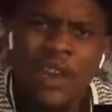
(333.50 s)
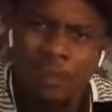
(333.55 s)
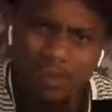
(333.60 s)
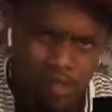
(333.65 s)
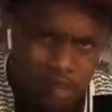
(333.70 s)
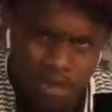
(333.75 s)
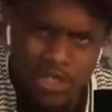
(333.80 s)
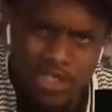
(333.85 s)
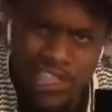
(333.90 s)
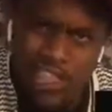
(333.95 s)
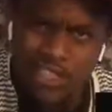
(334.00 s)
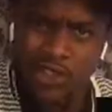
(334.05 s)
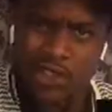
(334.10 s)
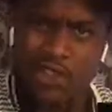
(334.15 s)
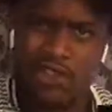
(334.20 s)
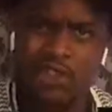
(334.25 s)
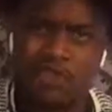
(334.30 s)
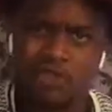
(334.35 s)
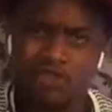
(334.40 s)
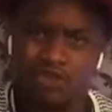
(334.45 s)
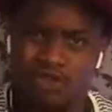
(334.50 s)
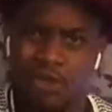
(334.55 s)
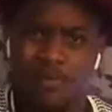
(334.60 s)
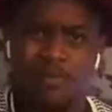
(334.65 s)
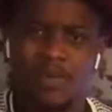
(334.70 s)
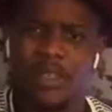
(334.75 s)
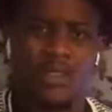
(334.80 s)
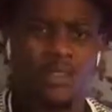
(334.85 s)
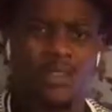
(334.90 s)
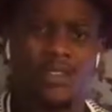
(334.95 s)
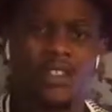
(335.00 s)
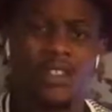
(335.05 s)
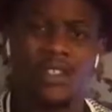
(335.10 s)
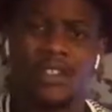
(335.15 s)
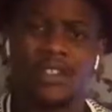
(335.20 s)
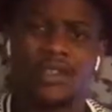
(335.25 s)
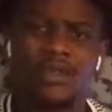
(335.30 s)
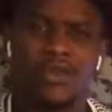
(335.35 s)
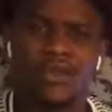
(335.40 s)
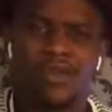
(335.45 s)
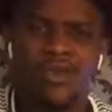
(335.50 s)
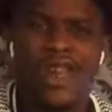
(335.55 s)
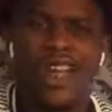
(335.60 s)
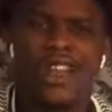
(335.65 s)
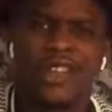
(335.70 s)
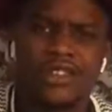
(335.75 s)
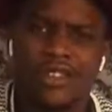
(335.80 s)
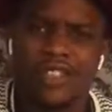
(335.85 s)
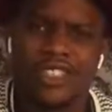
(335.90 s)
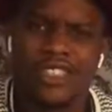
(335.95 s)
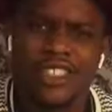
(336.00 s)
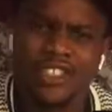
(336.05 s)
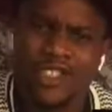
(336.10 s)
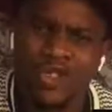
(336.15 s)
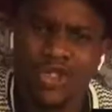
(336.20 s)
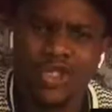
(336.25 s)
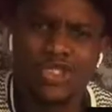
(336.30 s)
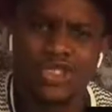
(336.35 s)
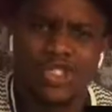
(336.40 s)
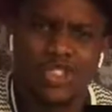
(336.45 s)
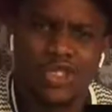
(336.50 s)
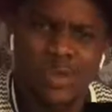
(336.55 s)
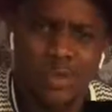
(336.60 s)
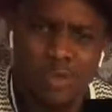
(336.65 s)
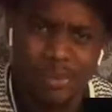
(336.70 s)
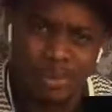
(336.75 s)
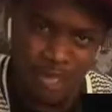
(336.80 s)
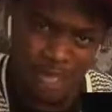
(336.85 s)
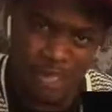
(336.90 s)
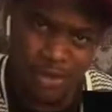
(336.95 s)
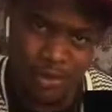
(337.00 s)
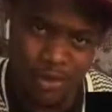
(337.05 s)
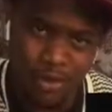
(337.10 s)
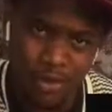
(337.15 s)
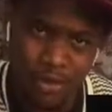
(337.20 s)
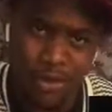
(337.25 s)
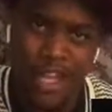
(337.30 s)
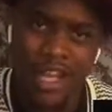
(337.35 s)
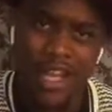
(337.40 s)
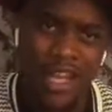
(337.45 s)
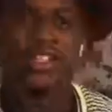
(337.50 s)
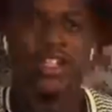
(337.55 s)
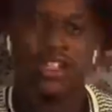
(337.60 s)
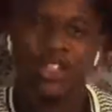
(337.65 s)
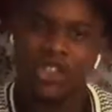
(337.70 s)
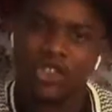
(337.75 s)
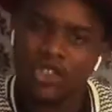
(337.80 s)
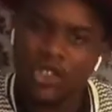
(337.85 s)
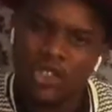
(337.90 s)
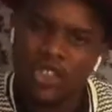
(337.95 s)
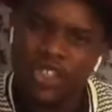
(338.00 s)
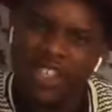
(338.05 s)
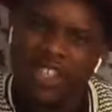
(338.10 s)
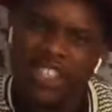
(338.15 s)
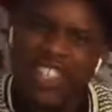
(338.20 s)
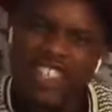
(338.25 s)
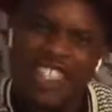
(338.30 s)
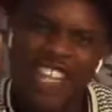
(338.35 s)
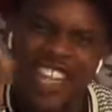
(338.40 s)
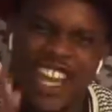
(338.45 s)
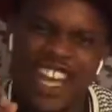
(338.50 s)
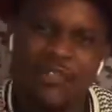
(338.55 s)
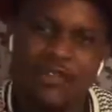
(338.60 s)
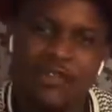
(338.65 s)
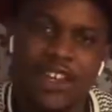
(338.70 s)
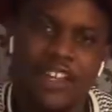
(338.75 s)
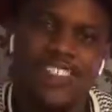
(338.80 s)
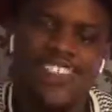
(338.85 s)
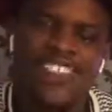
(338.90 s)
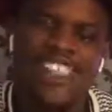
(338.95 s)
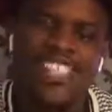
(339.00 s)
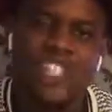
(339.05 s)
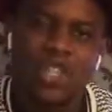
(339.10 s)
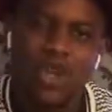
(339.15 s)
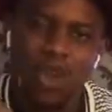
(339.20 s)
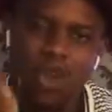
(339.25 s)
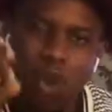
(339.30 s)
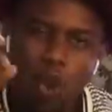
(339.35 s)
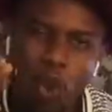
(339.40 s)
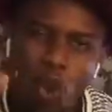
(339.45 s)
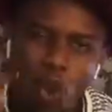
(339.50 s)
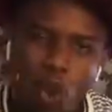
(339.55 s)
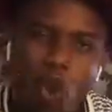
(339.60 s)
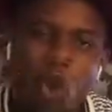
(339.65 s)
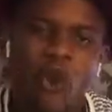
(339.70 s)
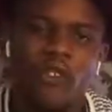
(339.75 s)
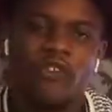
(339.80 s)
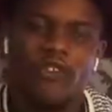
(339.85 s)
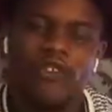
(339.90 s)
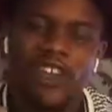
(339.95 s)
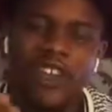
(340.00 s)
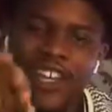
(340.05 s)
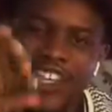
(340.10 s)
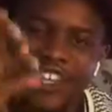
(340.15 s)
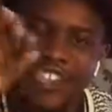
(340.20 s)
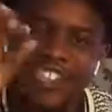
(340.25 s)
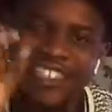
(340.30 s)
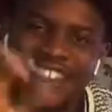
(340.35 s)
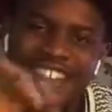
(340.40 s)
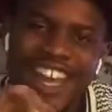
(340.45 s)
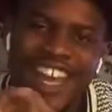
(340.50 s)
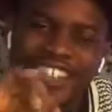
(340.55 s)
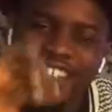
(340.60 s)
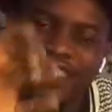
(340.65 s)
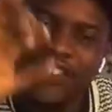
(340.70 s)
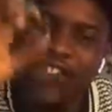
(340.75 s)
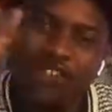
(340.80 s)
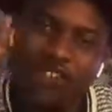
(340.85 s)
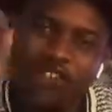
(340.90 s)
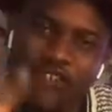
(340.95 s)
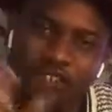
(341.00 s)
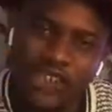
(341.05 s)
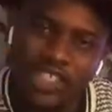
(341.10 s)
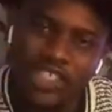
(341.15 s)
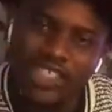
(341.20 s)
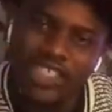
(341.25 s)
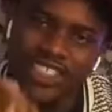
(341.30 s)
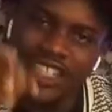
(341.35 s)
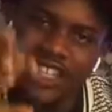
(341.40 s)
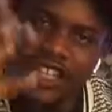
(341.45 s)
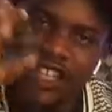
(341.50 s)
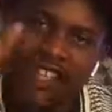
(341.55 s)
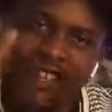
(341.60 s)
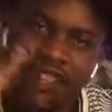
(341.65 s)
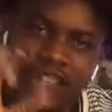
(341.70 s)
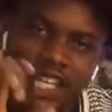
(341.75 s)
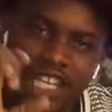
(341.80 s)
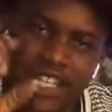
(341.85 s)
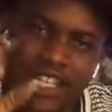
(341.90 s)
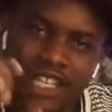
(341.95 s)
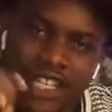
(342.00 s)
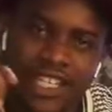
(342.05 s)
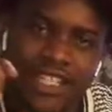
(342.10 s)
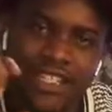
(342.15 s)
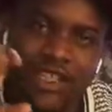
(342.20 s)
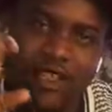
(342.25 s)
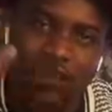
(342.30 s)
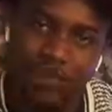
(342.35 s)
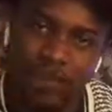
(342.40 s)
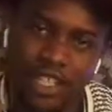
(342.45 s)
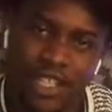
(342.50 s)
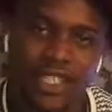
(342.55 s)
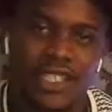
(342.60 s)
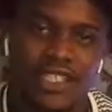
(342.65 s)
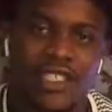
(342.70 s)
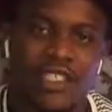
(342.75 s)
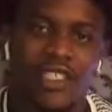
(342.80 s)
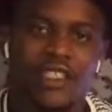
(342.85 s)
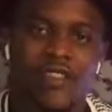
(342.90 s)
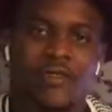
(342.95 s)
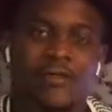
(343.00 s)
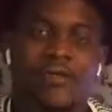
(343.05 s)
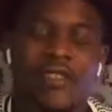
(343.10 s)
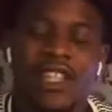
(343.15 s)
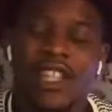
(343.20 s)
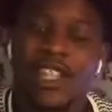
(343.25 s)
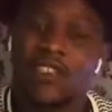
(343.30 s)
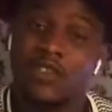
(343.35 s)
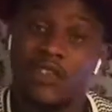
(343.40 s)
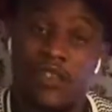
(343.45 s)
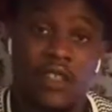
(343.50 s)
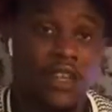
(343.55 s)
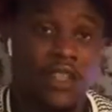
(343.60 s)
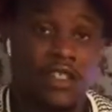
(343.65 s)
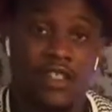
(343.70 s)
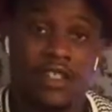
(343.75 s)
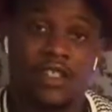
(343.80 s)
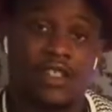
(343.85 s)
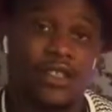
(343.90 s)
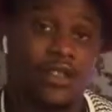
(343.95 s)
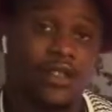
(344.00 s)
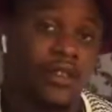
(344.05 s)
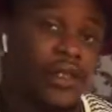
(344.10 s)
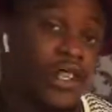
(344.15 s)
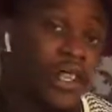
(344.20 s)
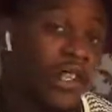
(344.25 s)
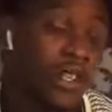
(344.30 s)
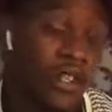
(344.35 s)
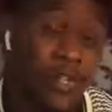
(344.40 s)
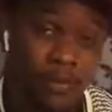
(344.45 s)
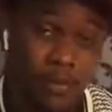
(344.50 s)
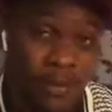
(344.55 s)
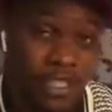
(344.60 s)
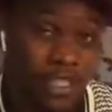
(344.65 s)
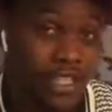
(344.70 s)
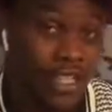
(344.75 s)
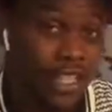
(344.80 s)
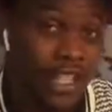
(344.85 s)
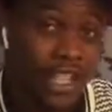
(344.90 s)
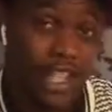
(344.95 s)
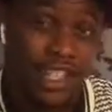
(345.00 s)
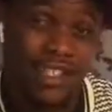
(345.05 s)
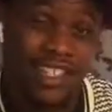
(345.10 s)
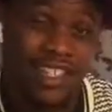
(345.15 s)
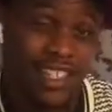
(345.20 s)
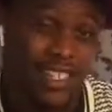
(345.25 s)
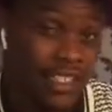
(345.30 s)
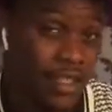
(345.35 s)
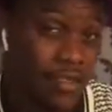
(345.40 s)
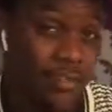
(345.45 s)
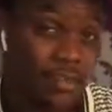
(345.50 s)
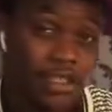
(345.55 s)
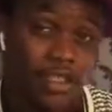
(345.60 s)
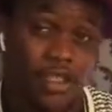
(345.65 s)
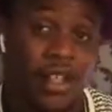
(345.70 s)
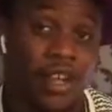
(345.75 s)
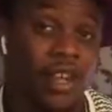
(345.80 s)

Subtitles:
project or you drop a good single, why not? It's going to spread more. So you need to take advantage of that first 3 days of release. It's very essential, especially as an established